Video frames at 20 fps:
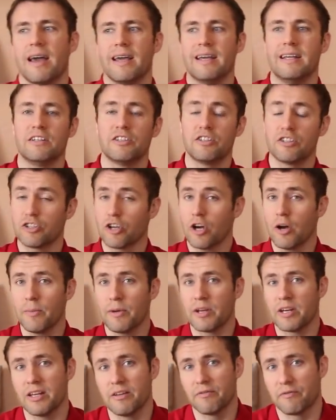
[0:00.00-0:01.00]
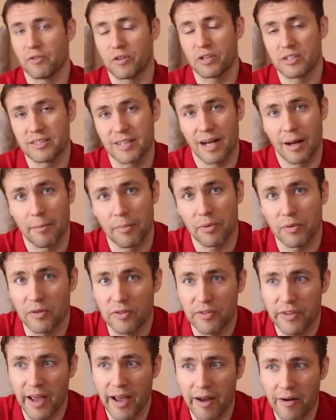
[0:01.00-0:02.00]
In Germany, for
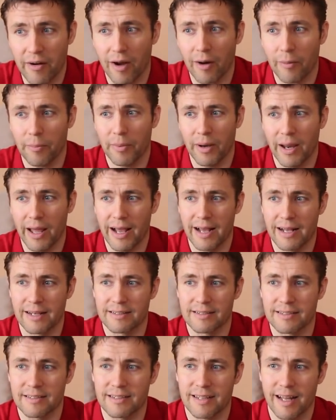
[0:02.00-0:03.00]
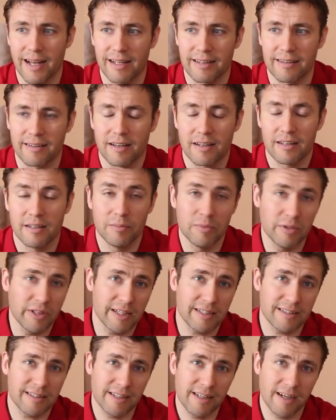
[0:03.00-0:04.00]
example, there are plans that the
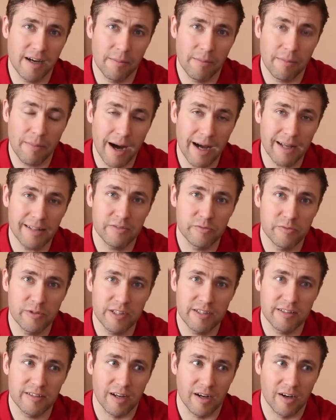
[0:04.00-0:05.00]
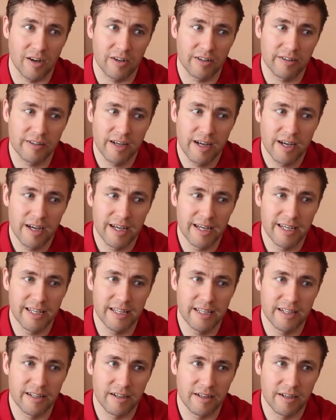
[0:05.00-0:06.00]
Bundesliga might restart
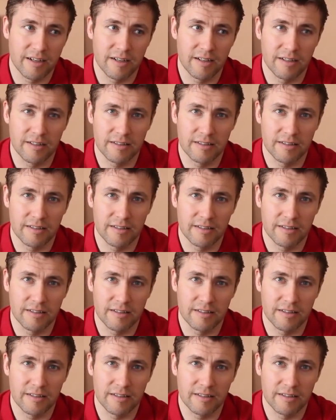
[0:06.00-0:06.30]
in uh,